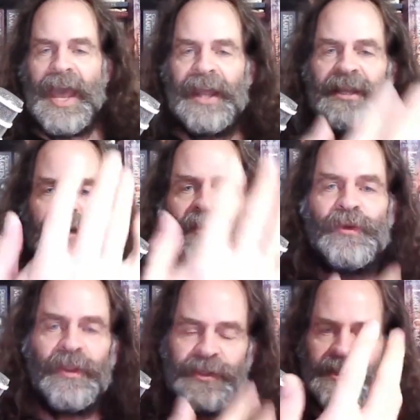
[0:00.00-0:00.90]
And given
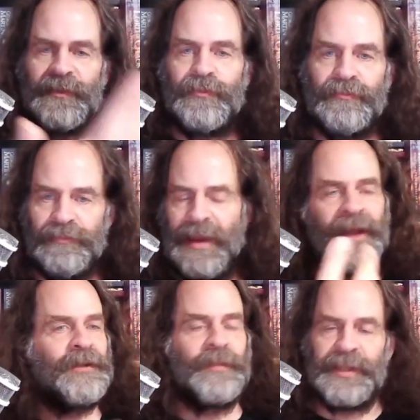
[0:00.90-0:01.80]
all of the sort of
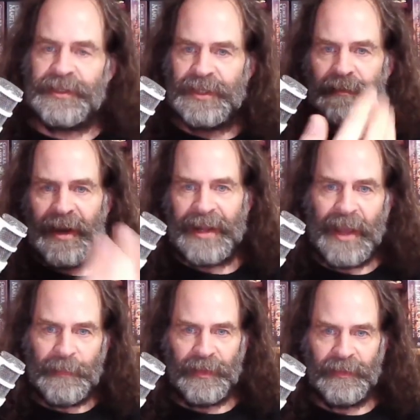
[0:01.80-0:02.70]
random things that might
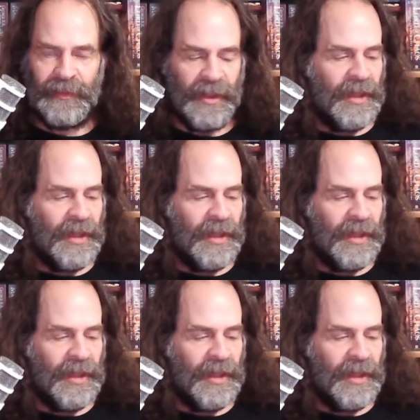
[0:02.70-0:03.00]
happen,